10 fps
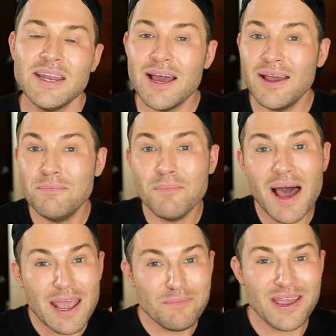Now, in
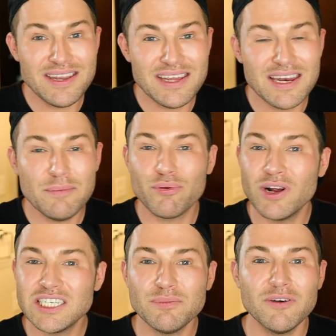my opinion,
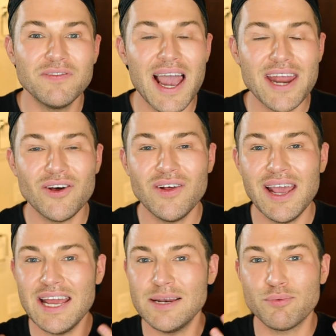printable vinyl
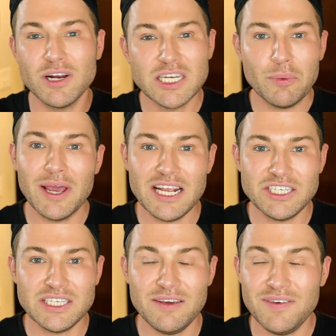and printable
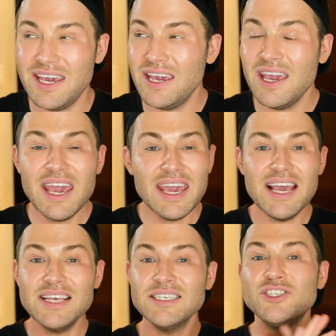HTV
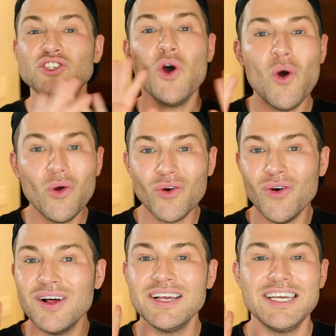is a
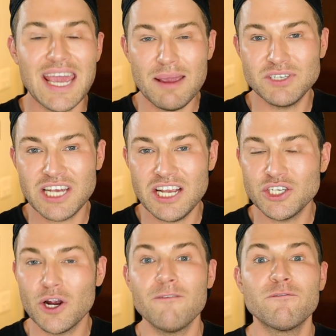total game
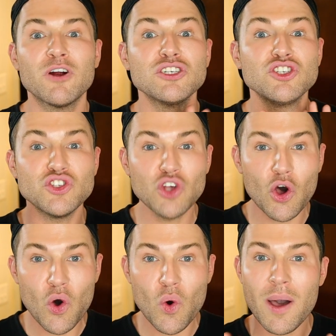changer for
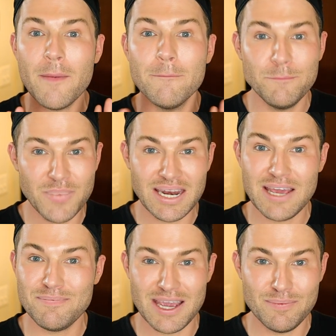so
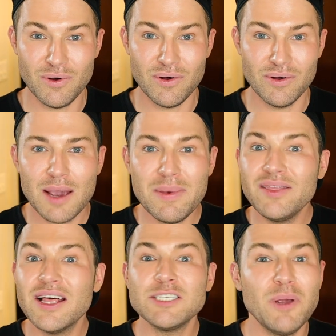many people. I mean, let's